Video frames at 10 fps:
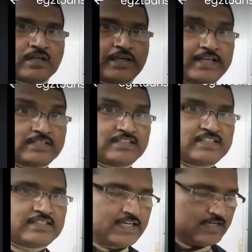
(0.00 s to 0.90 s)
S
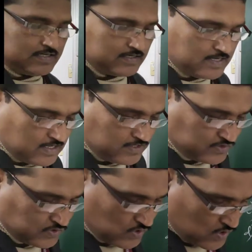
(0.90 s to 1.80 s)
is there.
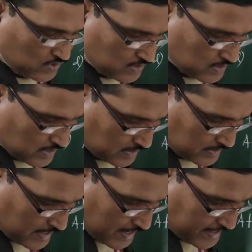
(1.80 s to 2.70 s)
So
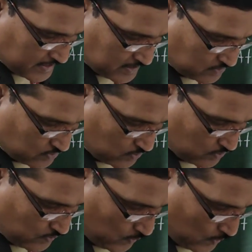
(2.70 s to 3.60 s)
9
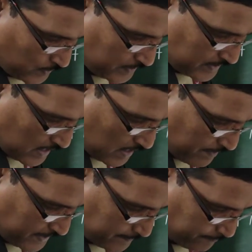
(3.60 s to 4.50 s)
to
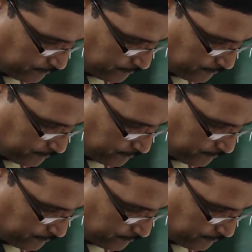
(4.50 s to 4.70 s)
11.